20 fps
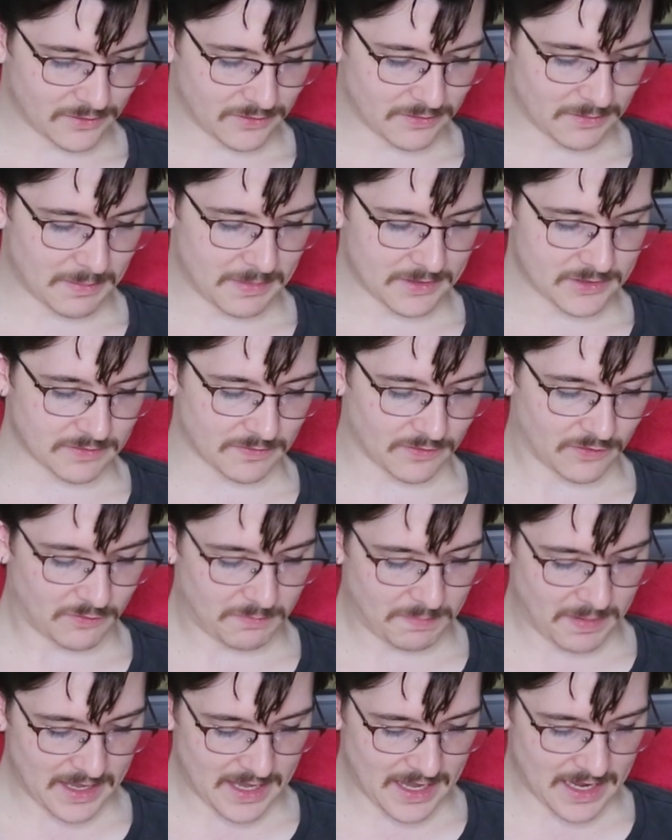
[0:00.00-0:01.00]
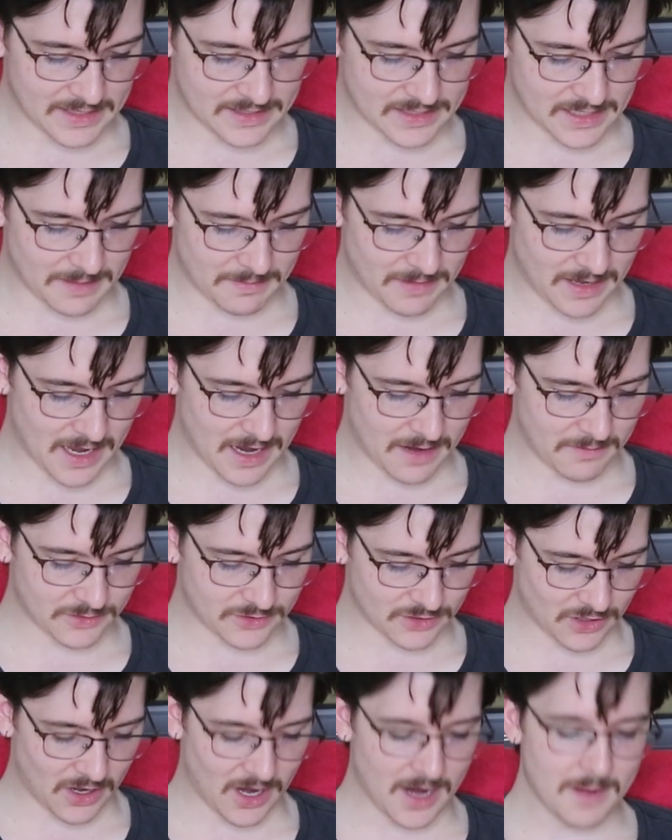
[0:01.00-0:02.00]
also a bunch of spearheads coming out,
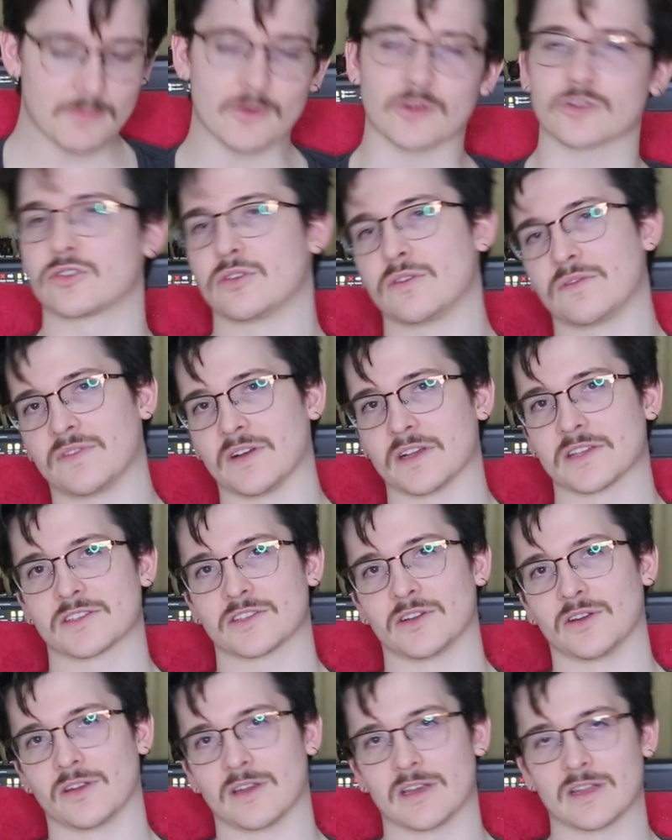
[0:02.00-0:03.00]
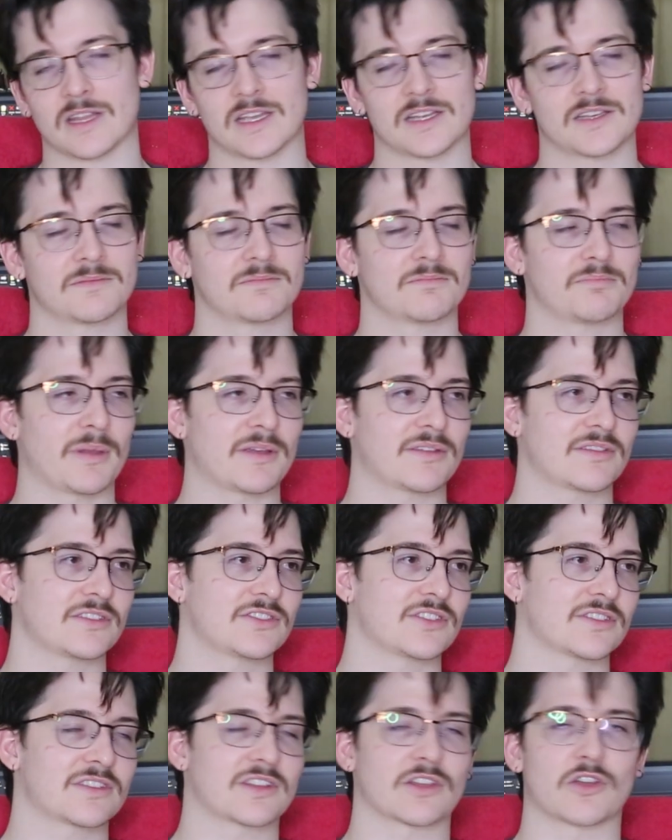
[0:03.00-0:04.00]
which I'm not too fussed on. They're
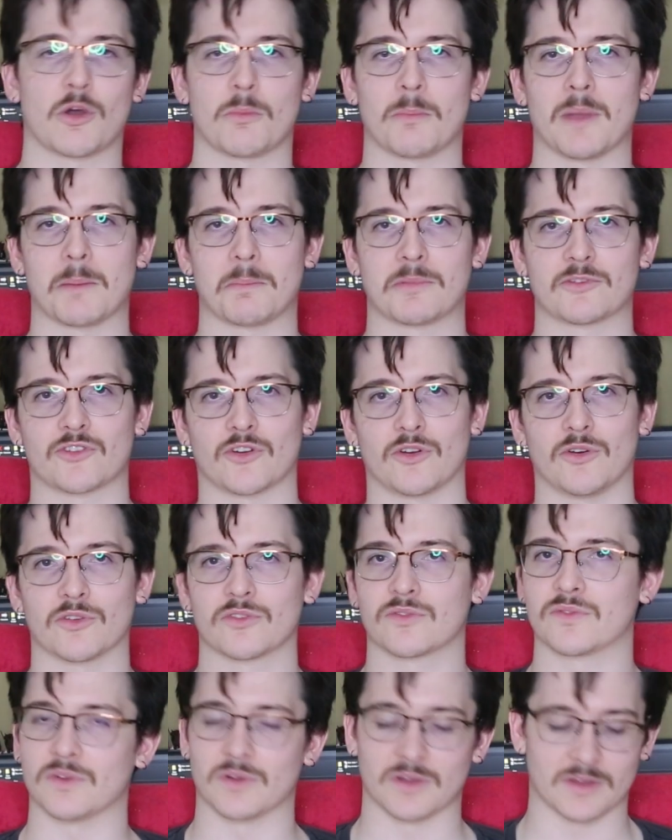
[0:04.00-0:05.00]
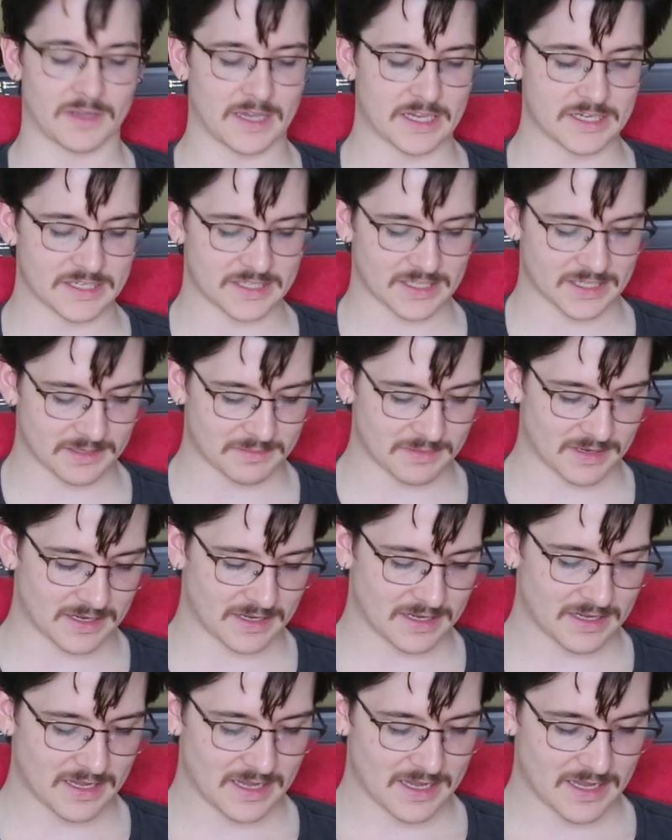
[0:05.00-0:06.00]
basically just the combat patrols for Age of
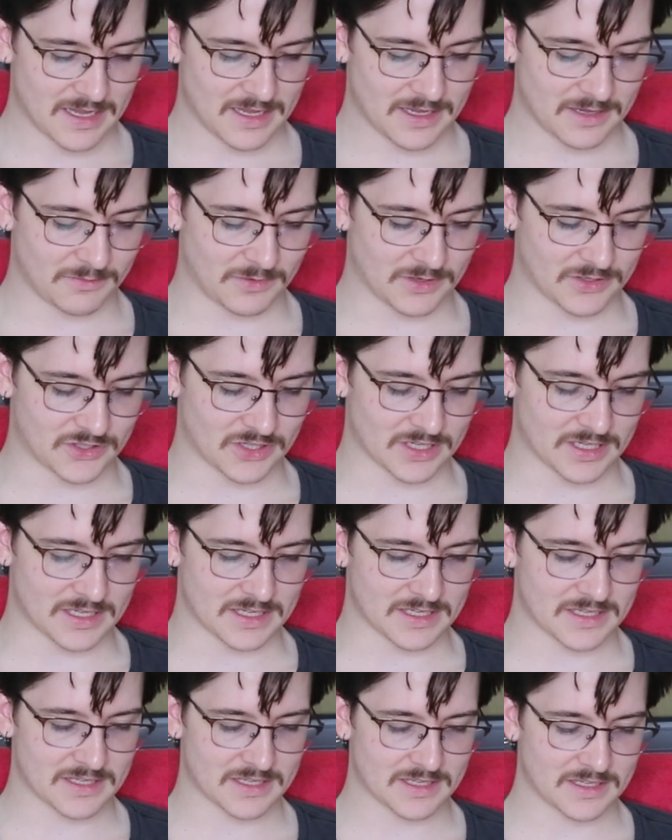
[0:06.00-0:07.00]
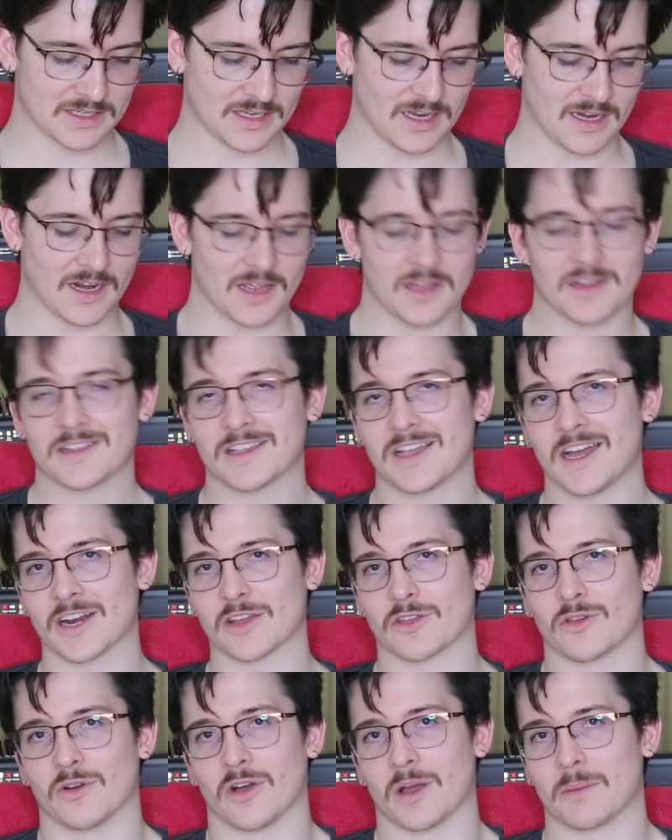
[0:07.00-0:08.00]
Sigmar, which is kind
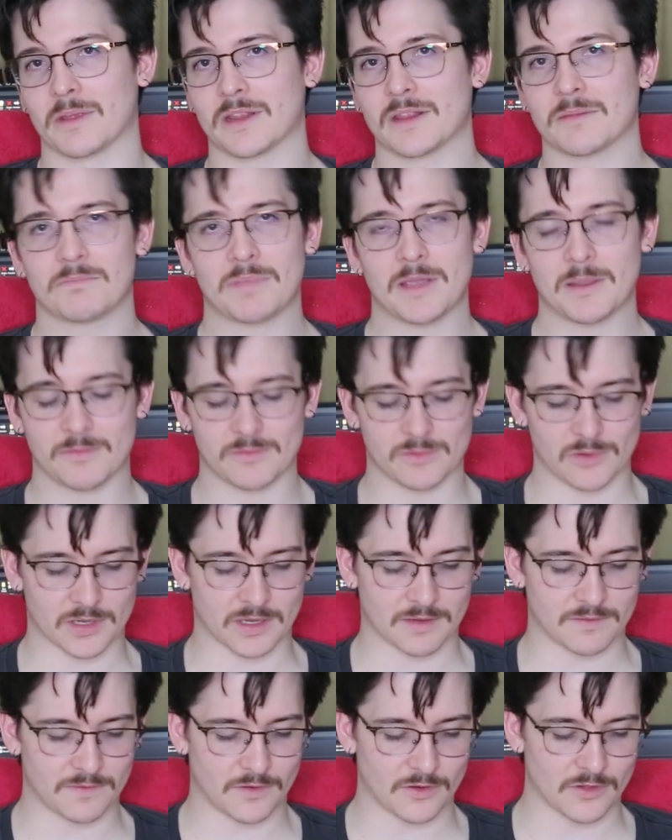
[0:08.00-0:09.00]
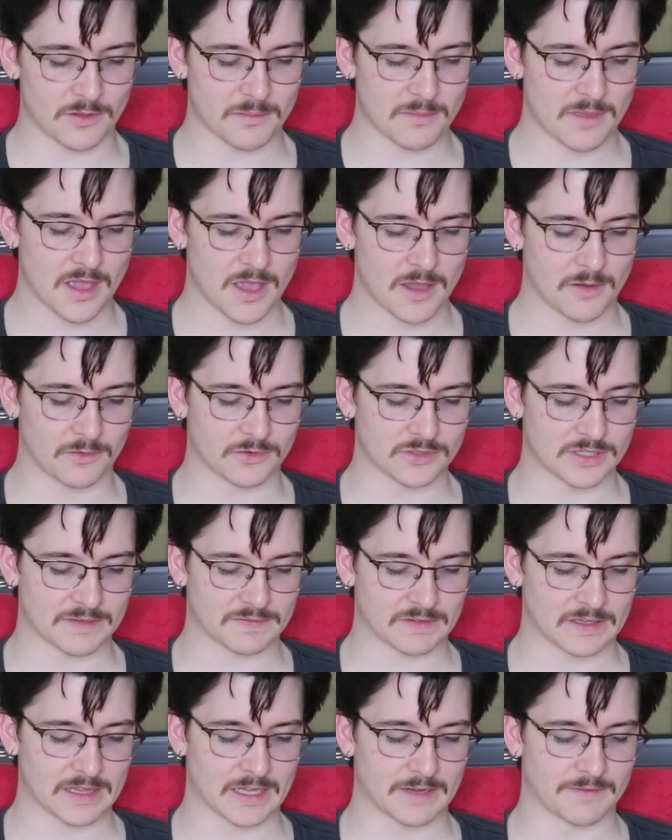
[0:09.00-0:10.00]
of cool. I mean, the people looking for them will
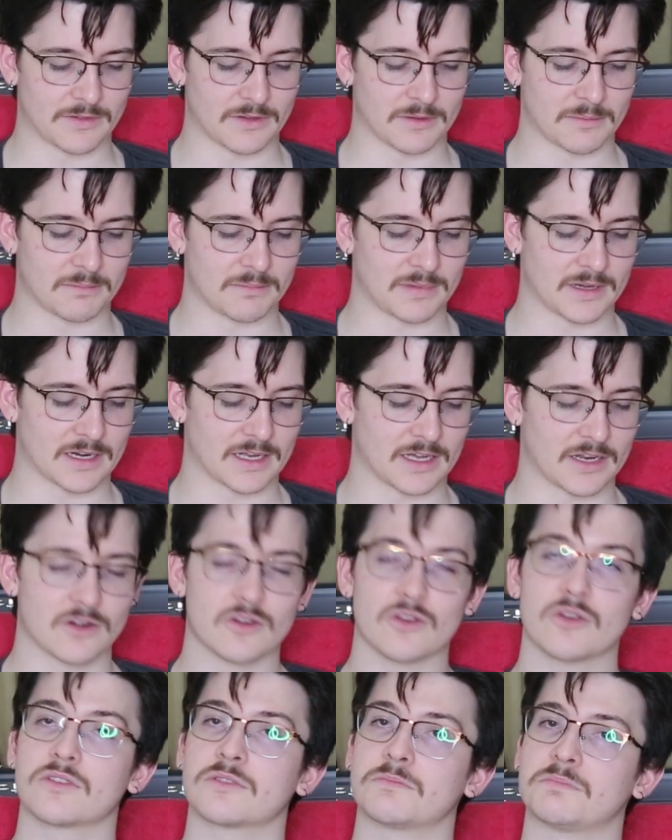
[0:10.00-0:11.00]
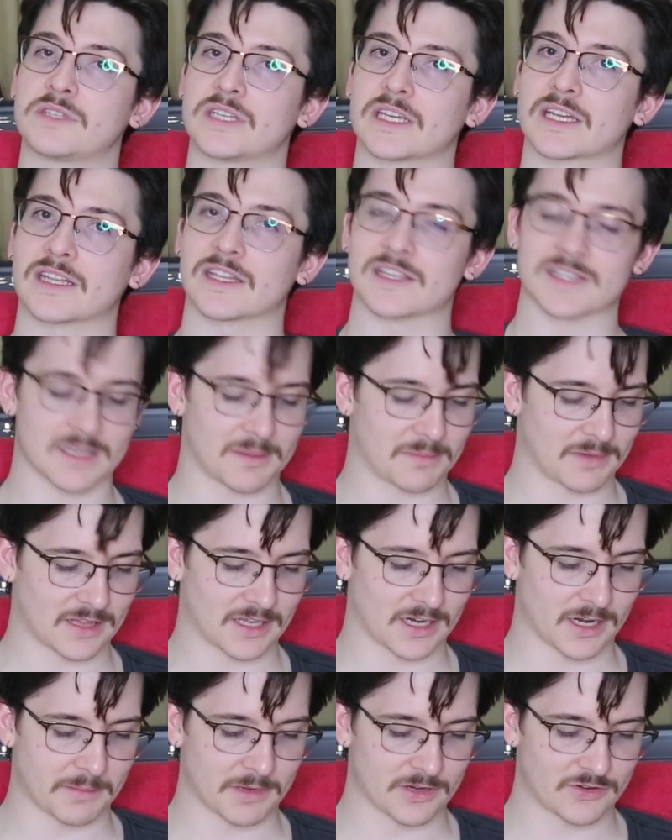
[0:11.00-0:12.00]
definitely love them, but not particularly something
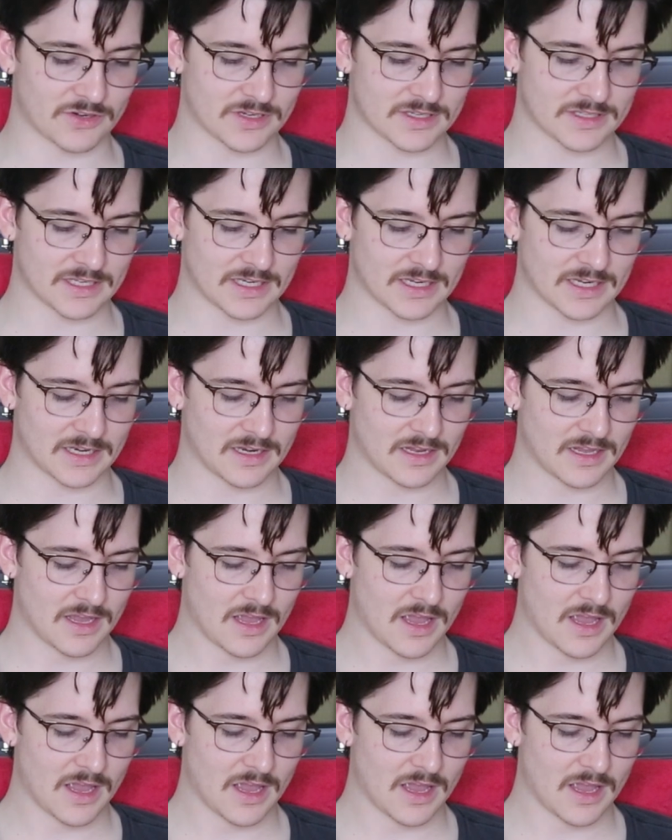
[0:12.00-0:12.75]
that I'm interested in.